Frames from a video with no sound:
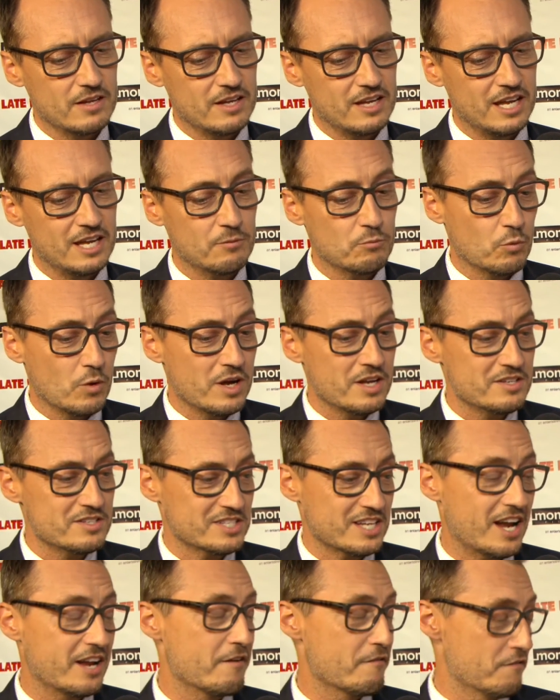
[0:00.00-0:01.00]
it
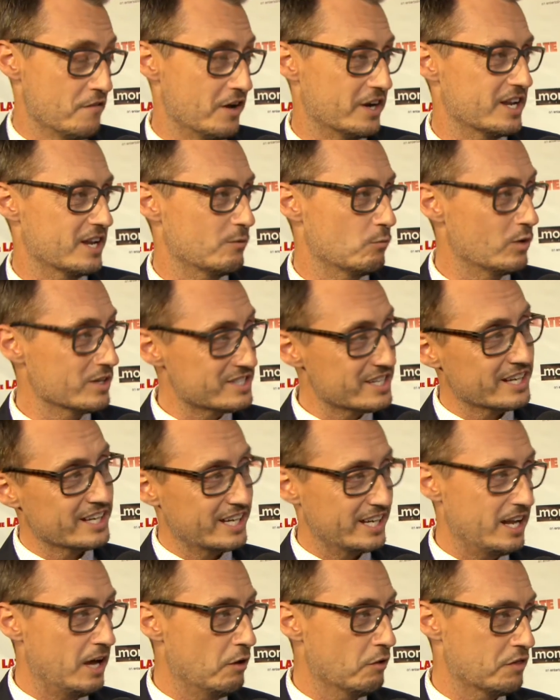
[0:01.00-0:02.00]
was kind of funny once I
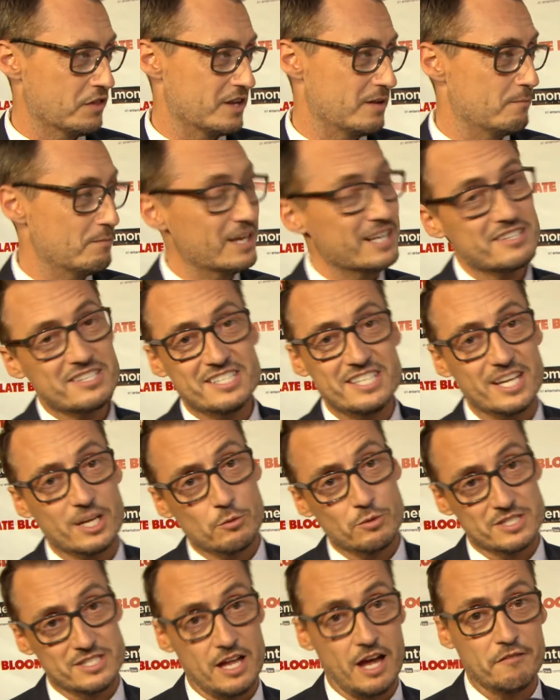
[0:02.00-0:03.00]
got healthy. Being yeah.
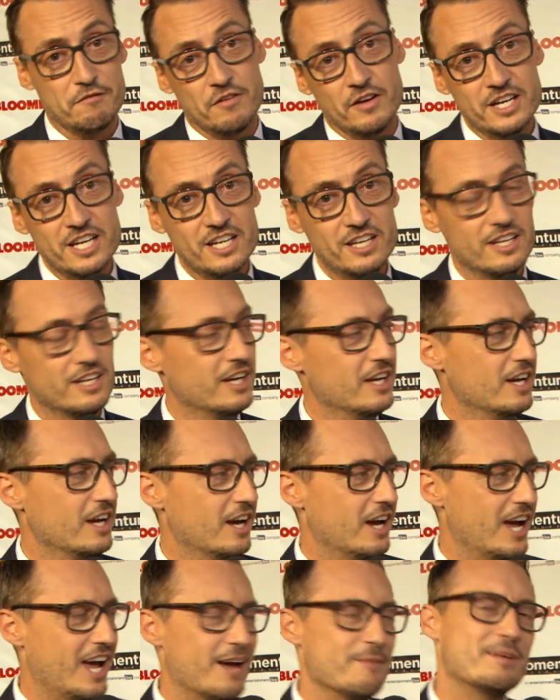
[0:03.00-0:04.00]
sick was not funny.
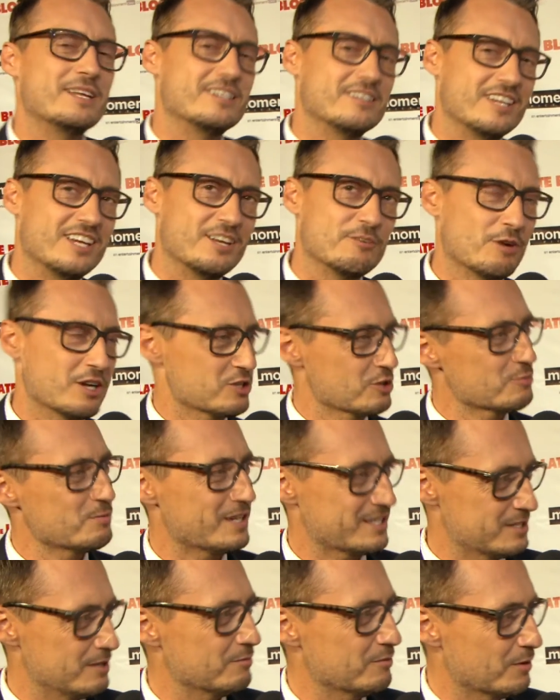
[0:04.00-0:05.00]
I mean, in
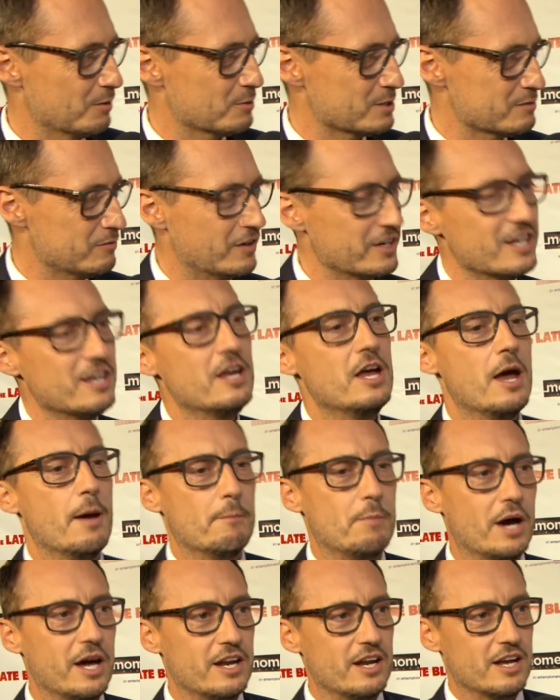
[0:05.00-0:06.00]
retrospect, some of it was funny,
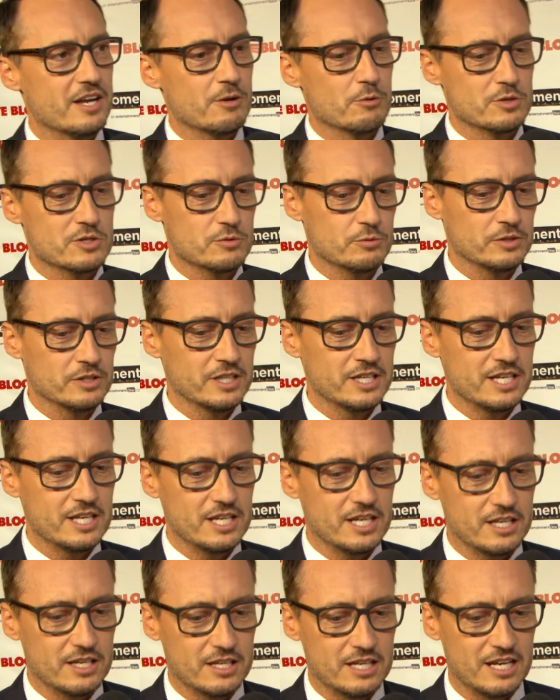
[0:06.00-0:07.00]
but it was
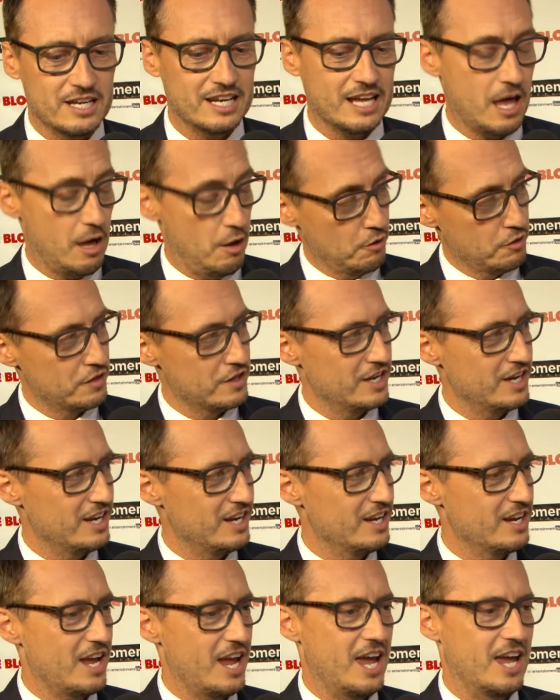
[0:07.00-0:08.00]
really getting
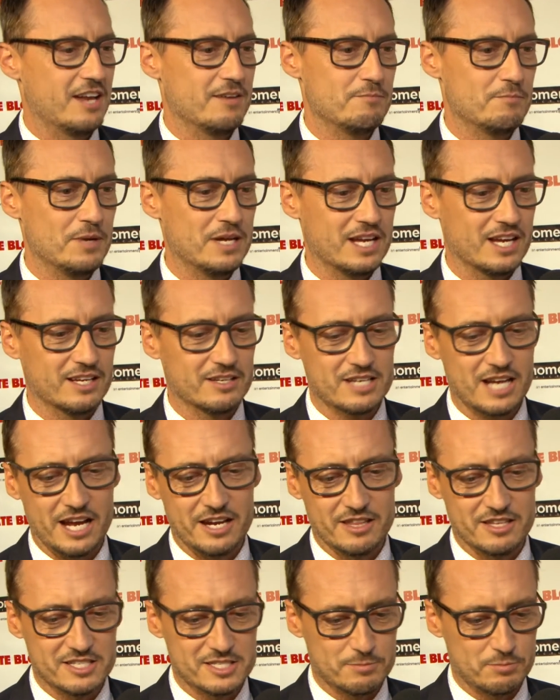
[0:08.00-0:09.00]
healthy and being
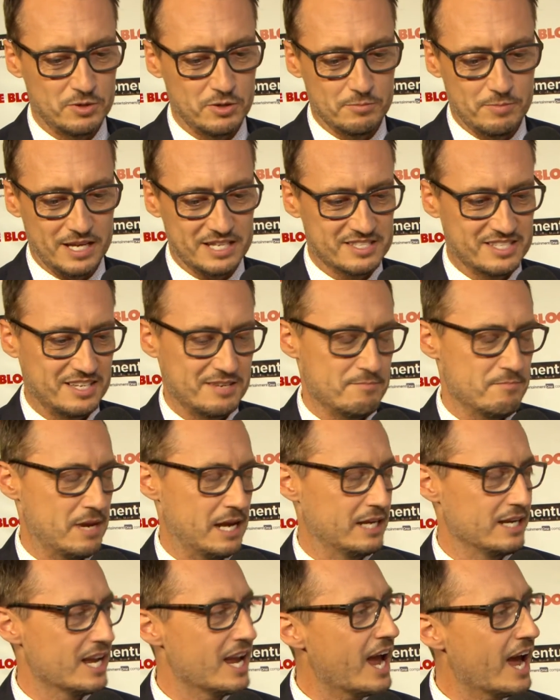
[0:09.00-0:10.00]
kind of this pubescent
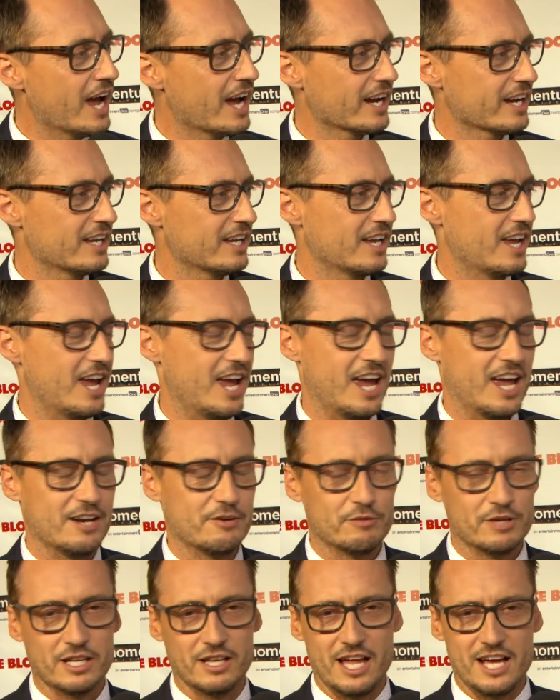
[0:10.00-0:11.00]
maniac
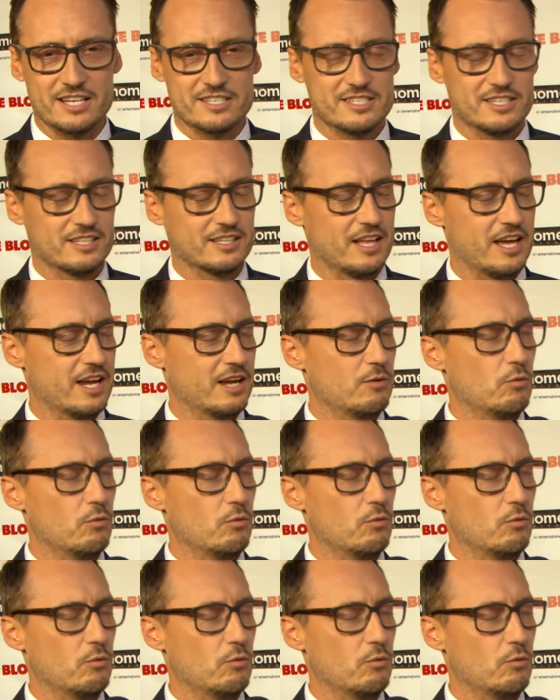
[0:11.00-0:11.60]
and realizing, like,